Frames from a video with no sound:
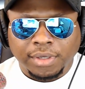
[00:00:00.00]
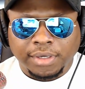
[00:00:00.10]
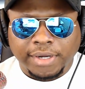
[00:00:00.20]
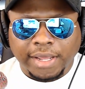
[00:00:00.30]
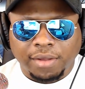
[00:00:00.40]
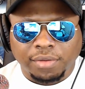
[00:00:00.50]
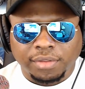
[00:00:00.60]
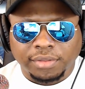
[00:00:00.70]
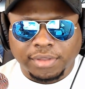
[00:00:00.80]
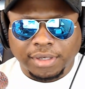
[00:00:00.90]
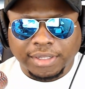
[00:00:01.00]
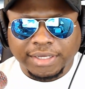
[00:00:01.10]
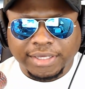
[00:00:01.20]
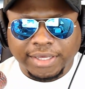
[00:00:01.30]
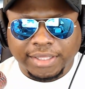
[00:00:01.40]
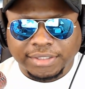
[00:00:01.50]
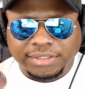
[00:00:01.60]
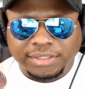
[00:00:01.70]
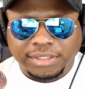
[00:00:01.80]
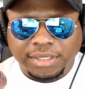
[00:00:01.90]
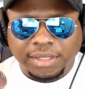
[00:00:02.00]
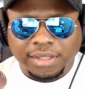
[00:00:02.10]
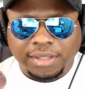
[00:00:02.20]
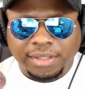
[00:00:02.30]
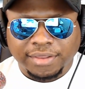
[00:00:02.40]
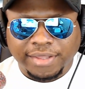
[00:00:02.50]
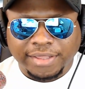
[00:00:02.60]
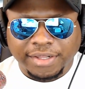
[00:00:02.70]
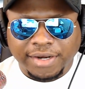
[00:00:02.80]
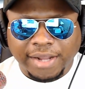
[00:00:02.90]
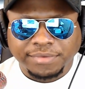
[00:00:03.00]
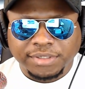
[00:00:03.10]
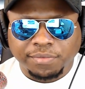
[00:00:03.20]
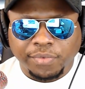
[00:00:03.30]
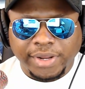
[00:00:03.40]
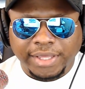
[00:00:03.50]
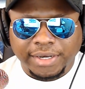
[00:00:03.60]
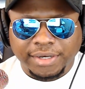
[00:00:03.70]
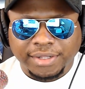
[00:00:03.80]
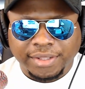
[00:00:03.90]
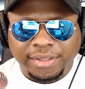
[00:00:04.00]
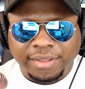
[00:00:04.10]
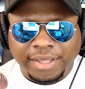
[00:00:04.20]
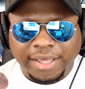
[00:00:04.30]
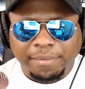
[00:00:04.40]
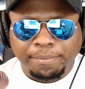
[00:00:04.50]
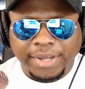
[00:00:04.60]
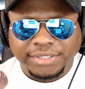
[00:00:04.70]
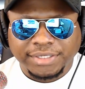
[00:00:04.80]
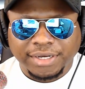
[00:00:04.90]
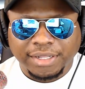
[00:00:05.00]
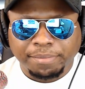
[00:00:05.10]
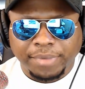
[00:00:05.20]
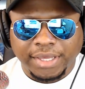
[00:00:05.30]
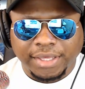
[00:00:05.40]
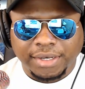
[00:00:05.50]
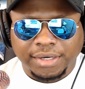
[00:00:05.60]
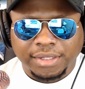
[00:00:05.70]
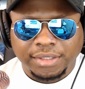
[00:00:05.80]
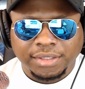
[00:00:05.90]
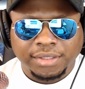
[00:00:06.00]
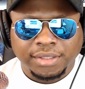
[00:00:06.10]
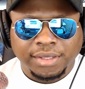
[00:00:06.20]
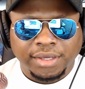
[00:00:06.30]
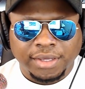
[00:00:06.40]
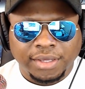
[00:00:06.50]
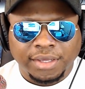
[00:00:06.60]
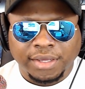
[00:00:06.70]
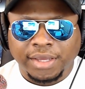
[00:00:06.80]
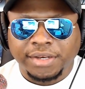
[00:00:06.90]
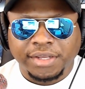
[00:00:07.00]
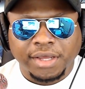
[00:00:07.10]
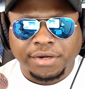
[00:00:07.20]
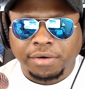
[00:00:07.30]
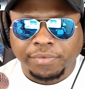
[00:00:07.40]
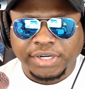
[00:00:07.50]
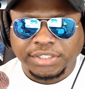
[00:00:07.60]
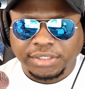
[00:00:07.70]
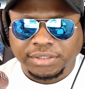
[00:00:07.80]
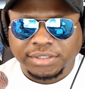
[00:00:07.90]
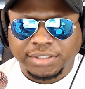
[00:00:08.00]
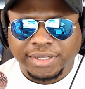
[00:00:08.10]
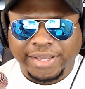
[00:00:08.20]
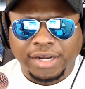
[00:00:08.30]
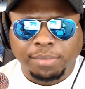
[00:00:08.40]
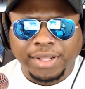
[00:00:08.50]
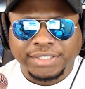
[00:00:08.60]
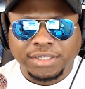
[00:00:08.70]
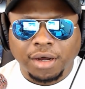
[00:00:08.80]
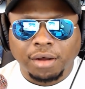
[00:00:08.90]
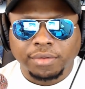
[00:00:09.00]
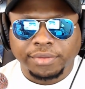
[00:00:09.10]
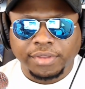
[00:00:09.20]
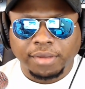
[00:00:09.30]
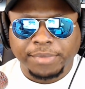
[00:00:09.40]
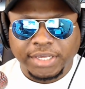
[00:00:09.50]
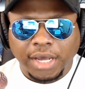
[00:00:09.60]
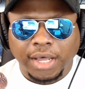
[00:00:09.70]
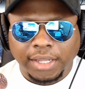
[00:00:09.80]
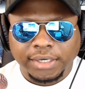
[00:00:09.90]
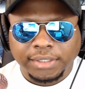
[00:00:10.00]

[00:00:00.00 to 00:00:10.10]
Now, the leak is that the Knights of Ren have basically been in the unknown regions, in a place called the Beyond.